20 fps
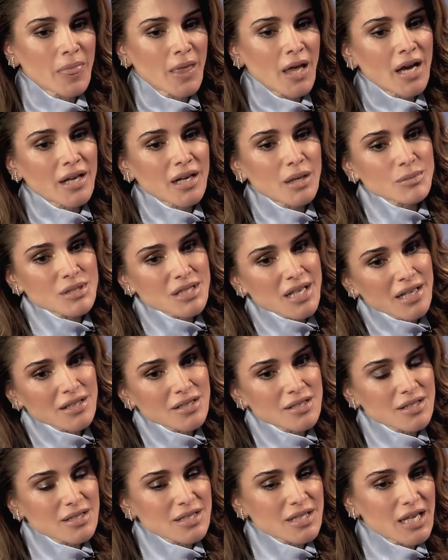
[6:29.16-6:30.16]
And I'm sad
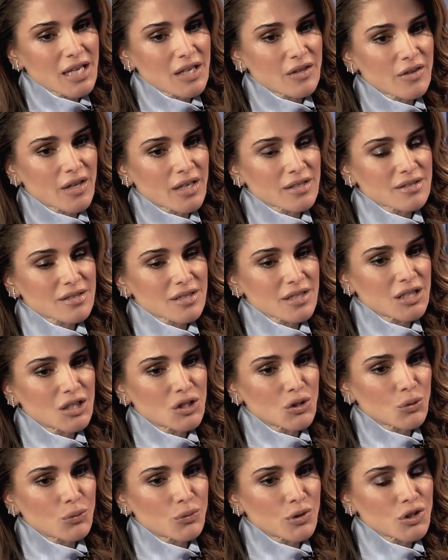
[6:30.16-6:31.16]
to say that,
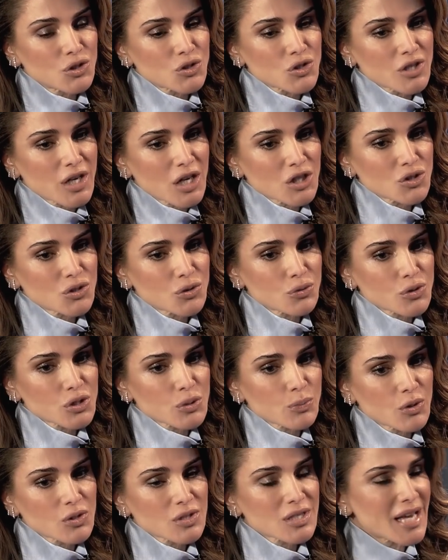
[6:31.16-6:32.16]
the international
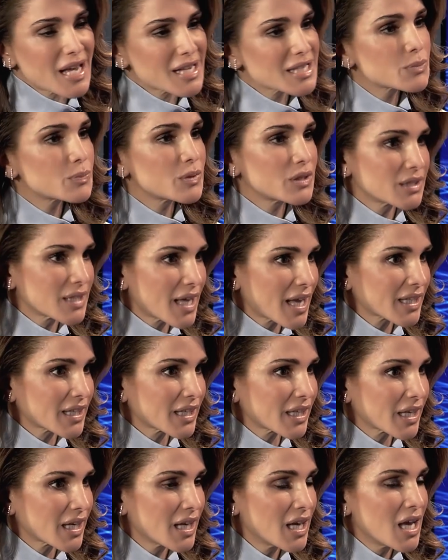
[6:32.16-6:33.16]
response has been
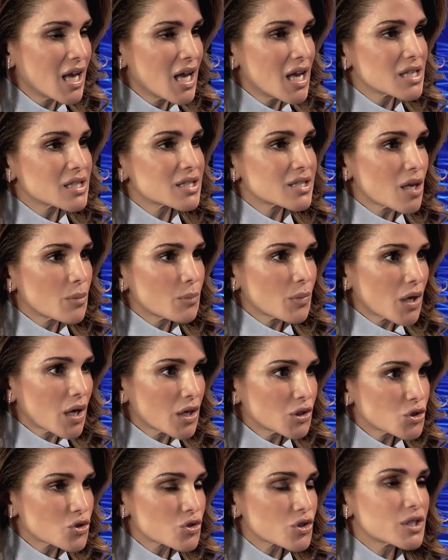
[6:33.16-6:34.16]
lacking. Some
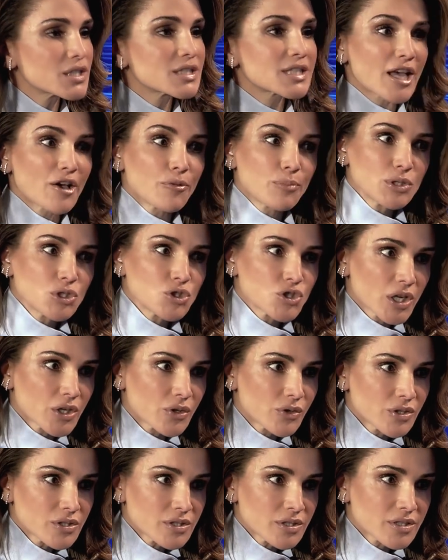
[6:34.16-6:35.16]
countries have been
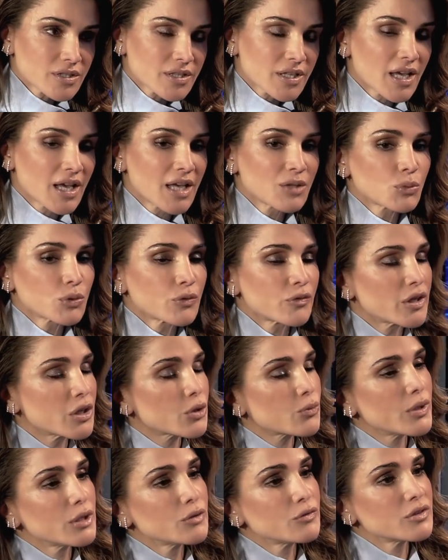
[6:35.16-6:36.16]
generous, and we're very
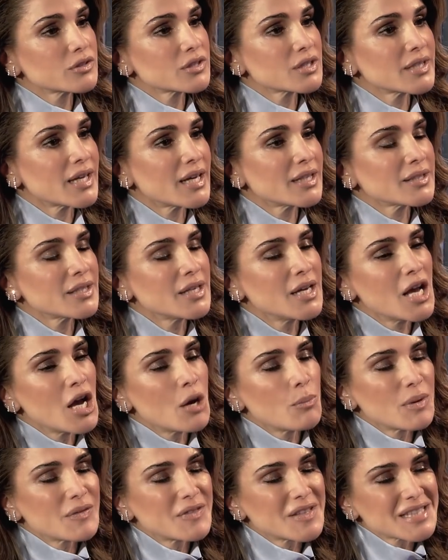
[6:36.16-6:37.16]
grateful to that,
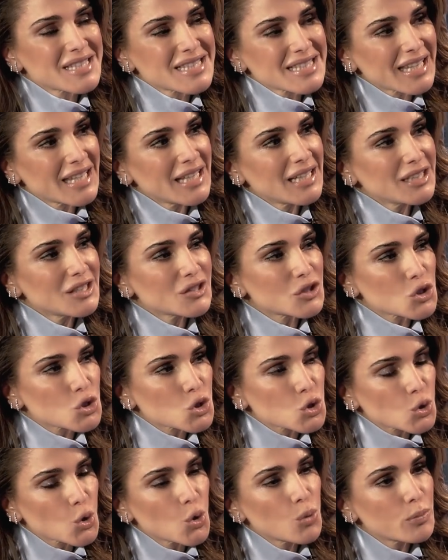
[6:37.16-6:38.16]
but the scale and the
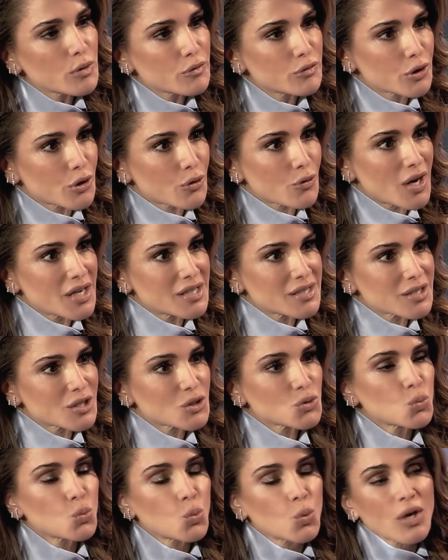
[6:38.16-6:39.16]
scope of the
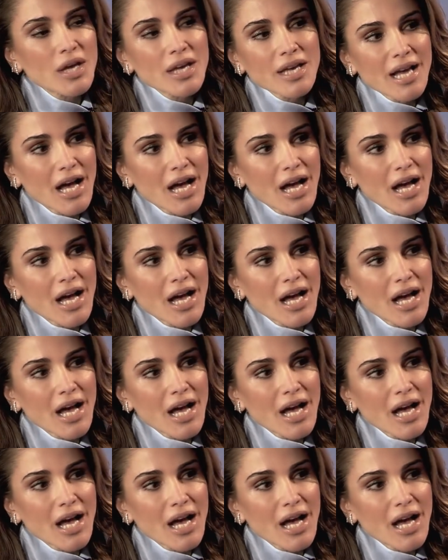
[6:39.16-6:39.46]
crisis way